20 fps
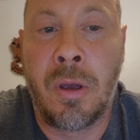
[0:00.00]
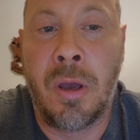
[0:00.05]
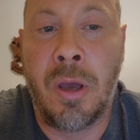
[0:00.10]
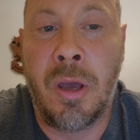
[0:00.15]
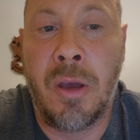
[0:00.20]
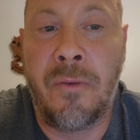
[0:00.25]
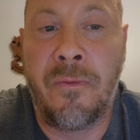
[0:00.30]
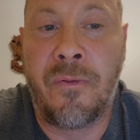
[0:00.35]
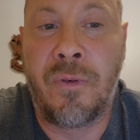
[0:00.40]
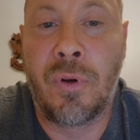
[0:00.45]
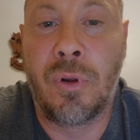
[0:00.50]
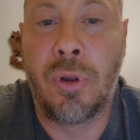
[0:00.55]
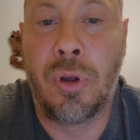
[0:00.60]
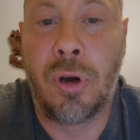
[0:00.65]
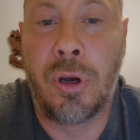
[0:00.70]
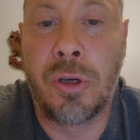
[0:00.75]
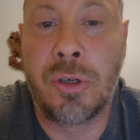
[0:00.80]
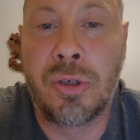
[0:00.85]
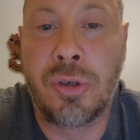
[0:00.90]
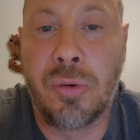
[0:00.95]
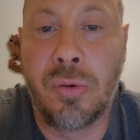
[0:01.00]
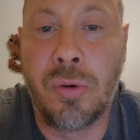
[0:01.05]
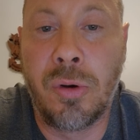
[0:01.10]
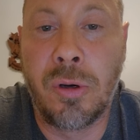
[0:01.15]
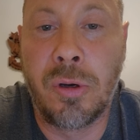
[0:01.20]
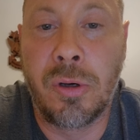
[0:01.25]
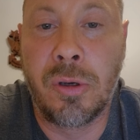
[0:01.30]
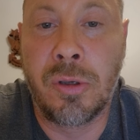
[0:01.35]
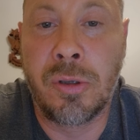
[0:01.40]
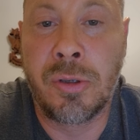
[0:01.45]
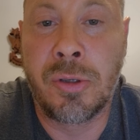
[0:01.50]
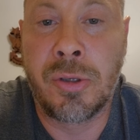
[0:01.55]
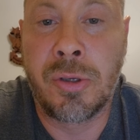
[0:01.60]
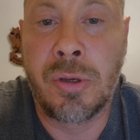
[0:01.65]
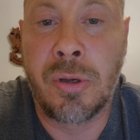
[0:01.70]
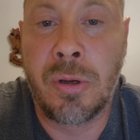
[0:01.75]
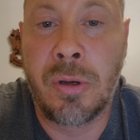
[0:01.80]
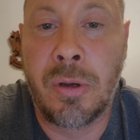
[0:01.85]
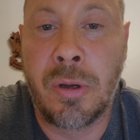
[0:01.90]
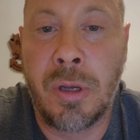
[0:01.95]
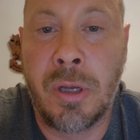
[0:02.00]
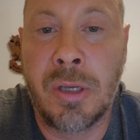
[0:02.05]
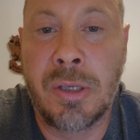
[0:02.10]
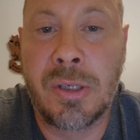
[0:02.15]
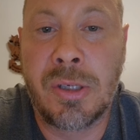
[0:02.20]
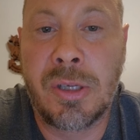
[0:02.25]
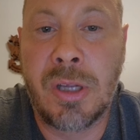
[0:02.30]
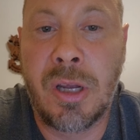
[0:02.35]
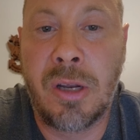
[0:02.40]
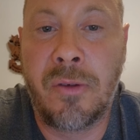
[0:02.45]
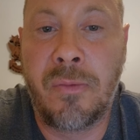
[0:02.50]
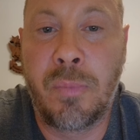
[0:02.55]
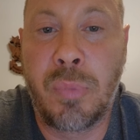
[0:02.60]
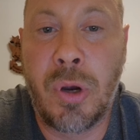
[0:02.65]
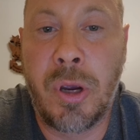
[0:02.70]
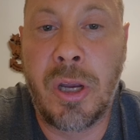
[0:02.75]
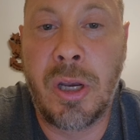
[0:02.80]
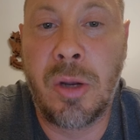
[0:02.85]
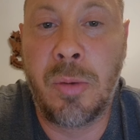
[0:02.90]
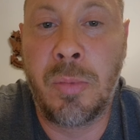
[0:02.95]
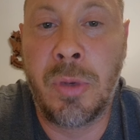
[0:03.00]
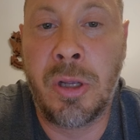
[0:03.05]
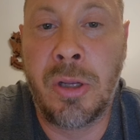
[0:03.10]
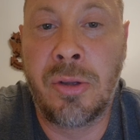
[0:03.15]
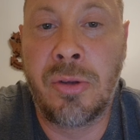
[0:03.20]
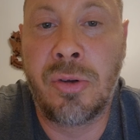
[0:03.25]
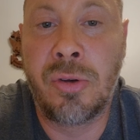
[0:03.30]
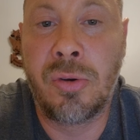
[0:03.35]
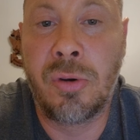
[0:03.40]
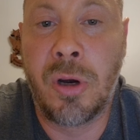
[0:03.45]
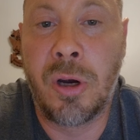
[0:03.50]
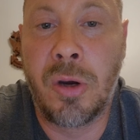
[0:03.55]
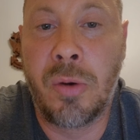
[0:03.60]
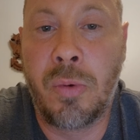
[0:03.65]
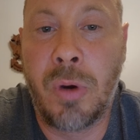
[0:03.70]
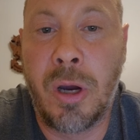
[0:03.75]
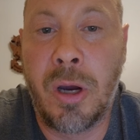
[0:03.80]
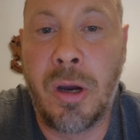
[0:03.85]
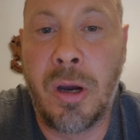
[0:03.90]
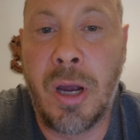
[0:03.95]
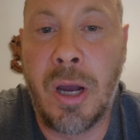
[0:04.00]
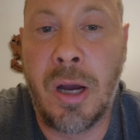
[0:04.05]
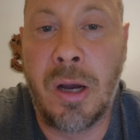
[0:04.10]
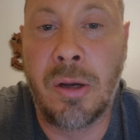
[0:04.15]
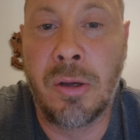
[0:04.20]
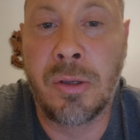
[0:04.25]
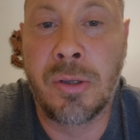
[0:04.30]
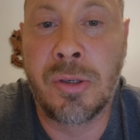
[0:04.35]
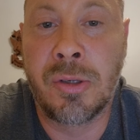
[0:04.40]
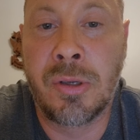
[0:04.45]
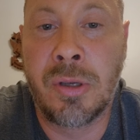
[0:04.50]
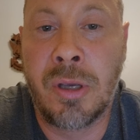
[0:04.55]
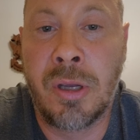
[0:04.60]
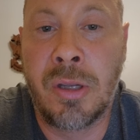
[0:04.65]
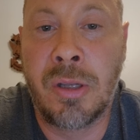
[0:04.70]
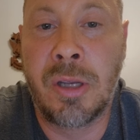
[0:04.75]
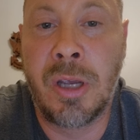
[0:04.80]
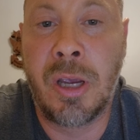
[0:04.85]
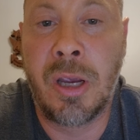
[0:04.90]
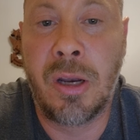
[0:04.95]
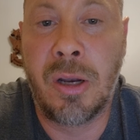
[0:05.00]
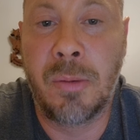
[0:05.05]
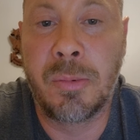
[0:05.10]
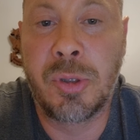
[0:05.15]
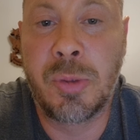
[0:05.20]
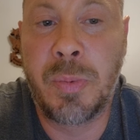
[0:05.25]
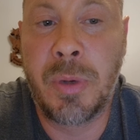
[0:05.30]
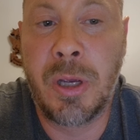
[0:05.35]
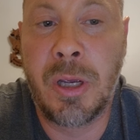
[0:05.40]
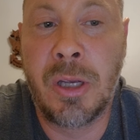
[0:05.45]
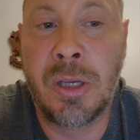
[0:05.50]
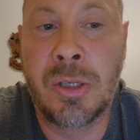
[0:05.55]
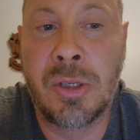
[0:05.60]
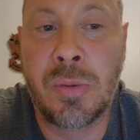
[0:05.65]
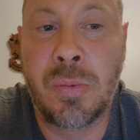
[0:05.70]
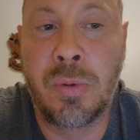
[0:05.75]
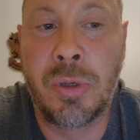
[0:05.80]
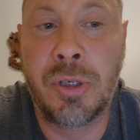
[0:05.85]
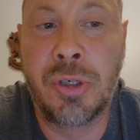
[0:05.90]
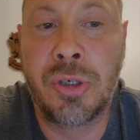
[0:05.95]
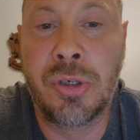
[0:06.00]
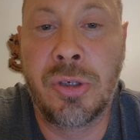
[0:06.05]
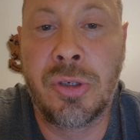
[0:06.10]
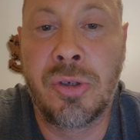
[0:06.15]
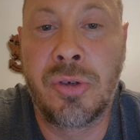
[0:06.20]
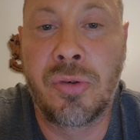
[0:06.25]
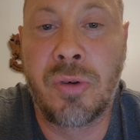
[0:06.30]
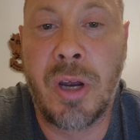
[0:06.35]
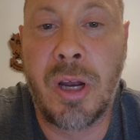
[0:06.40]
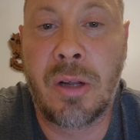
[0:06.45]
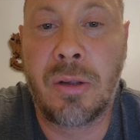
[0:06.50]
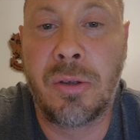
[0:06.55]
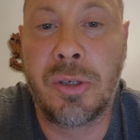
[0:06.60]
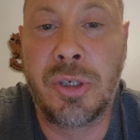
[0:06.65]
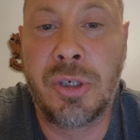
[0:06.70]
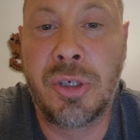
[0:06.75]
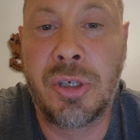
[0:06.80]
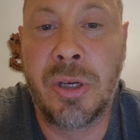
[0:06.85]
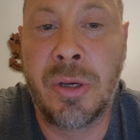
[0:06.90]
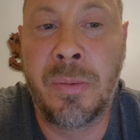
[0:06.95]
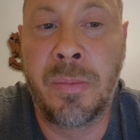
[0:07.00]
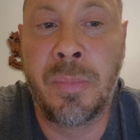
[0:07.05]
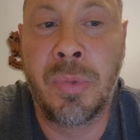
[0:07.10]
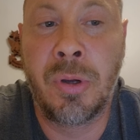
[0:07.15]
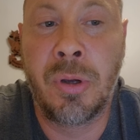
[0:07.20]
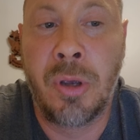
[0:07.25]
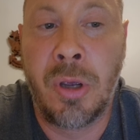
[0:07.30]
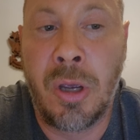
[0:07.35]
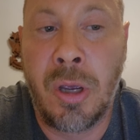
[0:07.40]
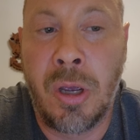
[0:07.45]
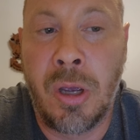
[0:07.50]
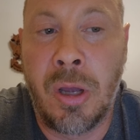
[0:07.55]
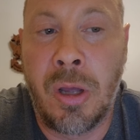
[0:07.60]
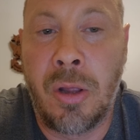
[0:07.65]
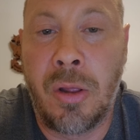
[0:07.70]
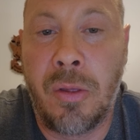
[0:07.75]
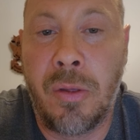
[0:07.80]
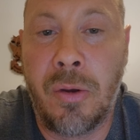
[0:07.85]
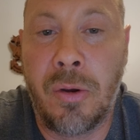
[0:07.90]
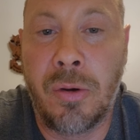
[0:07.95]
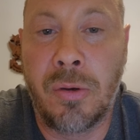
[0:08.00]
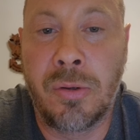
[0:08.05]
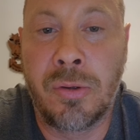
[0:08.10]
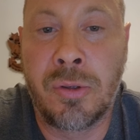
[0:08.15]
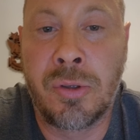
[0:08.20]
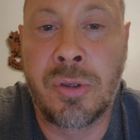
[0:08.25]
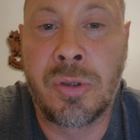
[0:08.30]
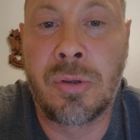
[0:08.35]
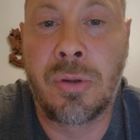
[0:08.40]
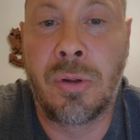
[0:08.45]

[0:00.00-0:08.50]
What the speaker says: And for large orders, instead of bringing them into our warehouse and taking up space, we should directly ship those